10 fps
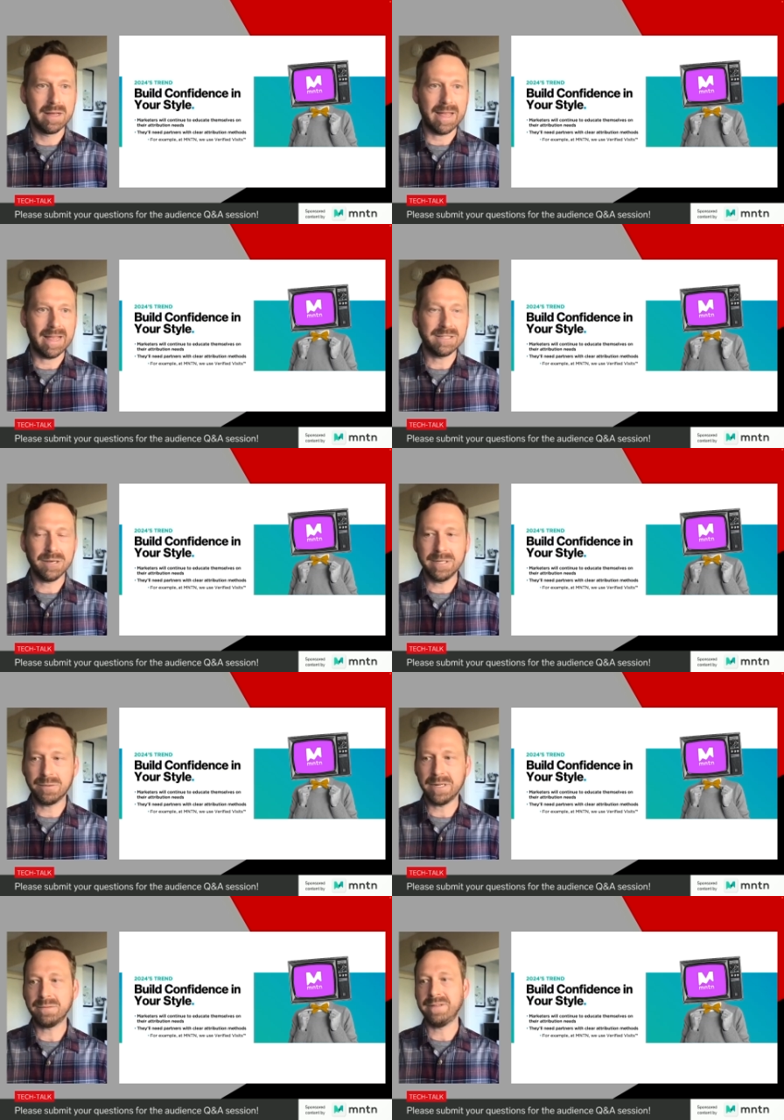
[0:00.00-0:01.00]
And so in
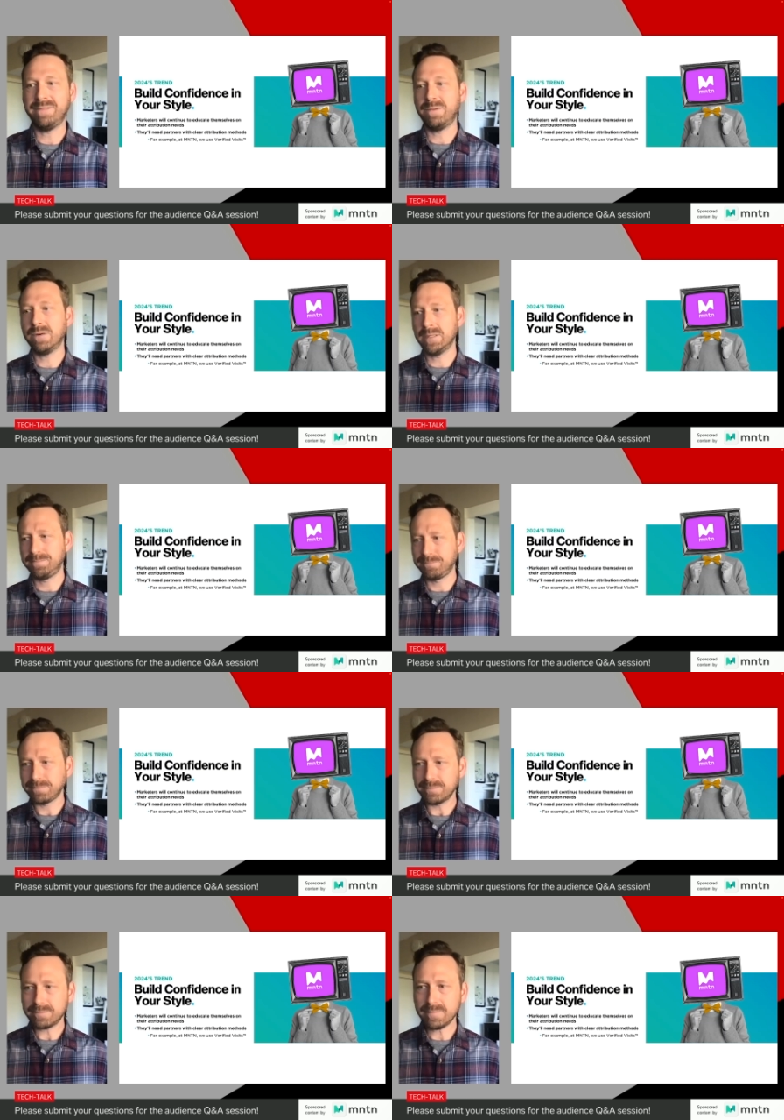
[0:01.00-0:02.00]
2024,
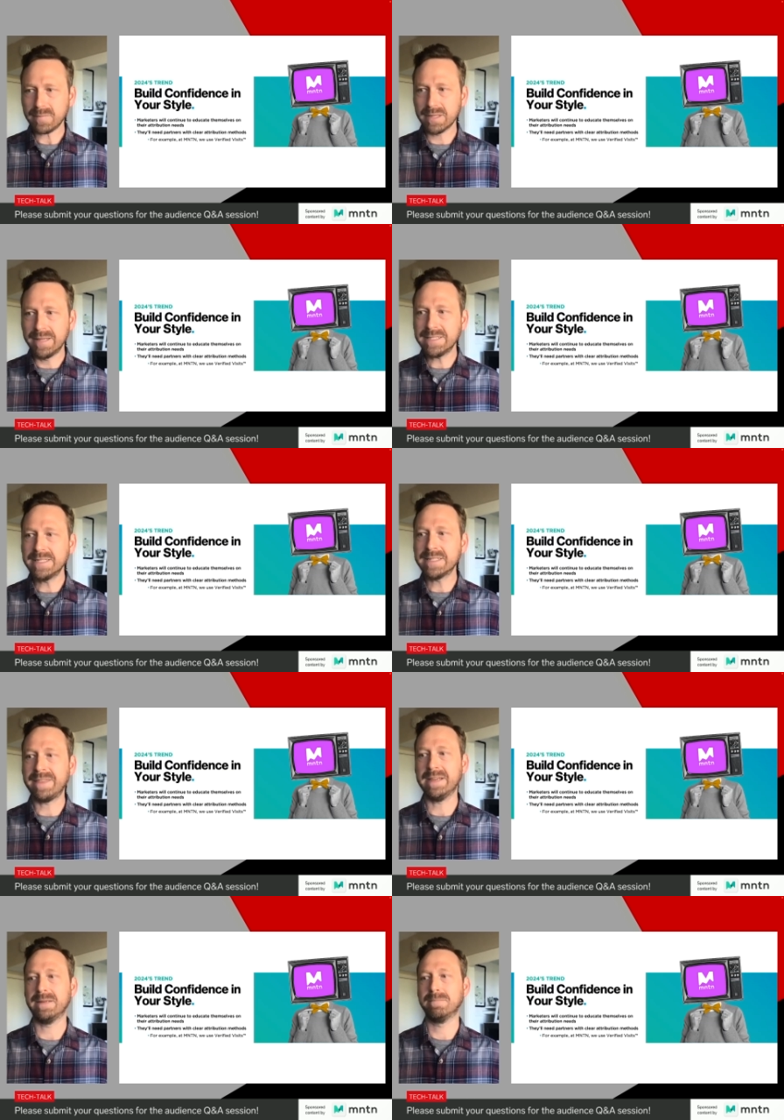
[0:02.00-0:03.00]
I
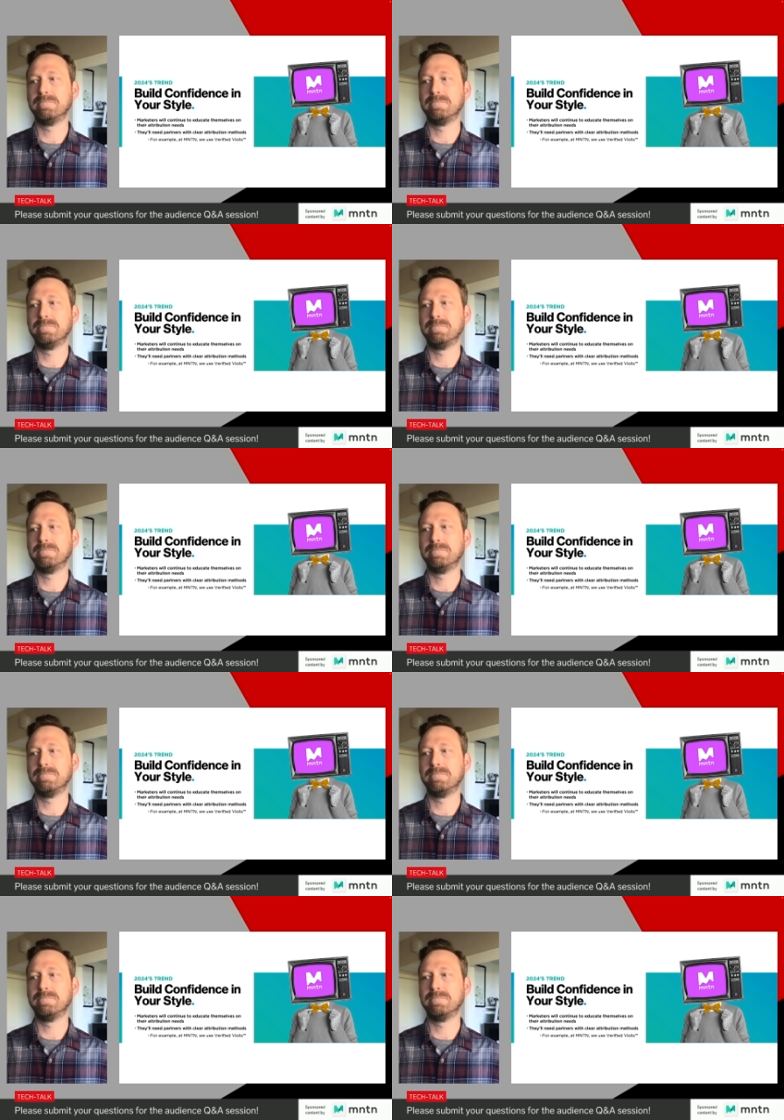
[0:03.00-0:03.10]
think,